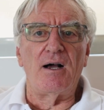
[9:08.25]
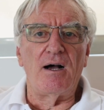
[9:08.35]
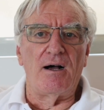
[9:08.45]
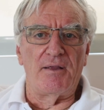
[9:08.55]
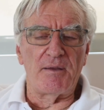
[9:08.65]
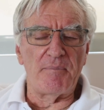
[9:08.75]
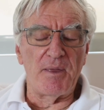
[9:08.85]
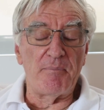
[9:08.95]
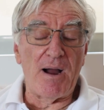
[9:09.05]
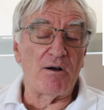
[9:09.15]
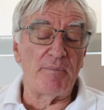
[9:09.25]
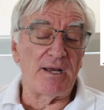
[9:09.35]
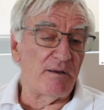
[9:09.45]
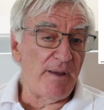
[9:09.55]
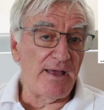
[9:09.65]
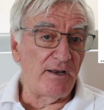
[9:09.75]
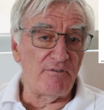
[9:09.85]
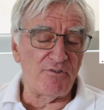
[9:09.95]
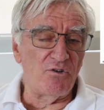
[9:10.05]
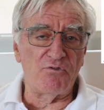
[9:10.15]
the power being demanded,
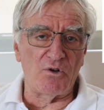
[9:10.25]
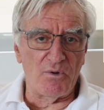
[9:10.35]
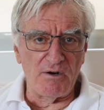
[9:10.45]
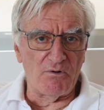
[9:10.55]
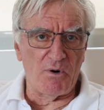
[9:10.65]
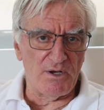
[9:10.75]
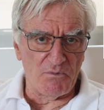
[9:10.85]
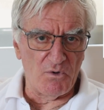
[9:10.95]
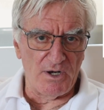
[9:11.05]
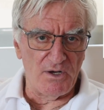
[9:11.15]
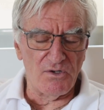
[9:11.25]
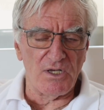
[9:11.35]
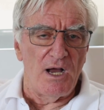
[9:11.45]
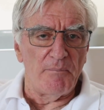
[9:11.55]
the fuel flow, whatever one you want to use,